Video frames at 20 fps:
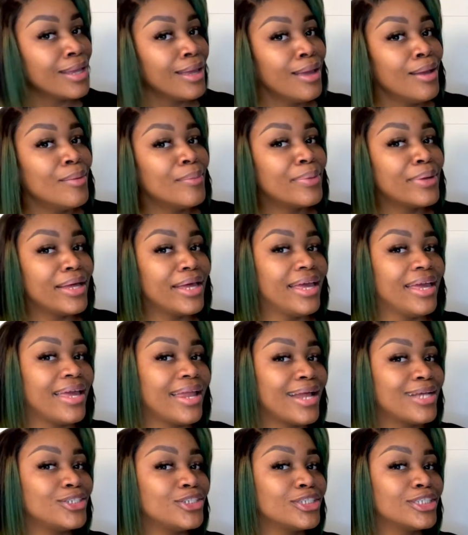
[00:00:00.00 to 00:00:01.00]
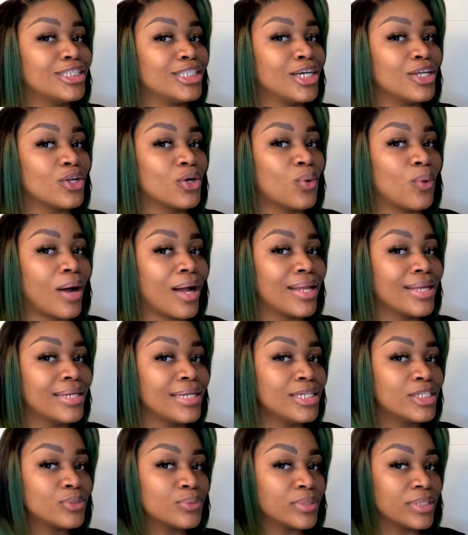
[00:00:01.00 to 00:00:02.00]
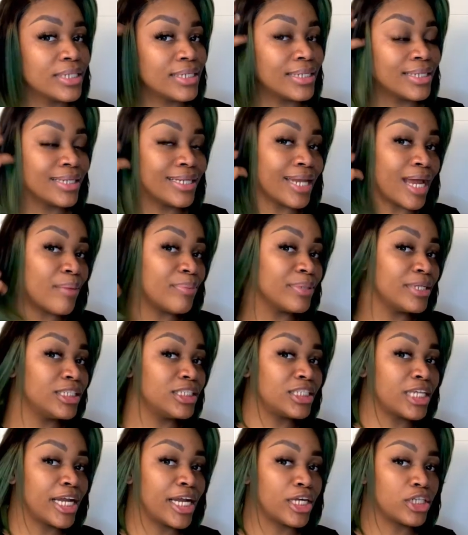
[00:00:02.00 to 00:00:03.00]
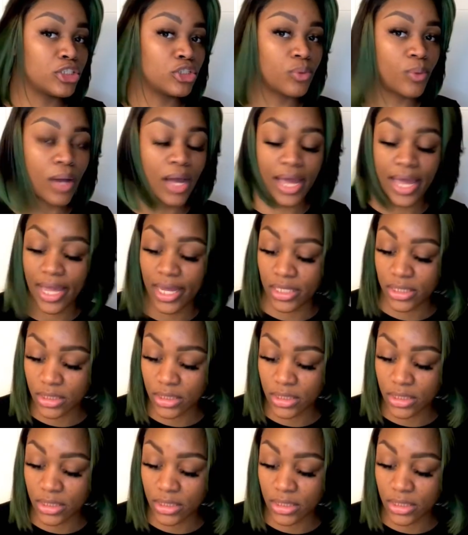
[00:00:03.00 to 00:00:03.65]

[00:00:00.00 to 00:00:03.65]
But as you can tell, the quality is really good. I bleached the hair twice.